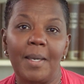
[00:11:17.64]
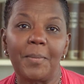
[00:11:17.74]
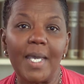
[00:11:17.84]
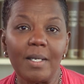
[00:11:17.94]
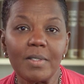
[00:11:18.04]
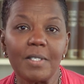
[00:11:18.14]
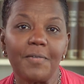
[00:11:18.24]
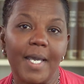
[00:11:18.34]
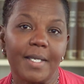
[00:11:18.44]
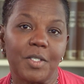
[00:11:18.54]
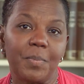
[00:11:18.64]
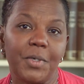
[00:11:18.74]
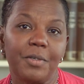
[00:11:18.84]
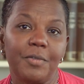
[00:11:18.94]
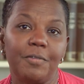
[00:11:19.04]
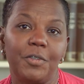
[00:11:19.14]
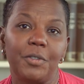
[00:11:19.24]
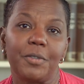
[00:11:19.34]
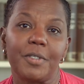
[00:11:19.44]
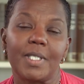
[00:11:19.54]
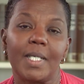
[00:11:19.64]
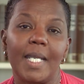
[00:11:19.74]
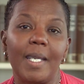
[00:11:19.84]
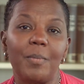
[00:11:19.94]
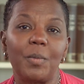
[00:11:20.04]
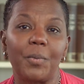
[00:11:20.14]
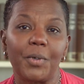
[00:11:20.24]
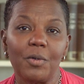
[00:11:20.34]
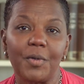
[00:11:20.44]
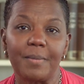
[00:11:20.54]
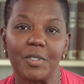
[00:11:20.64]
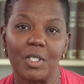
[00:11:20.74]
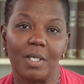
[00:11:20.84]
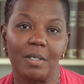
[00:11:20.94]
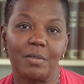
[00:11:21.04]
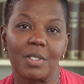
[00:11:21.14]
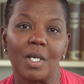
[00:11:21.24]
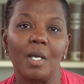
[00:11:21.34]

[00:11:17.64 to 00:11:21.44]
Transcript: Panels of expert reviewers enable program chairs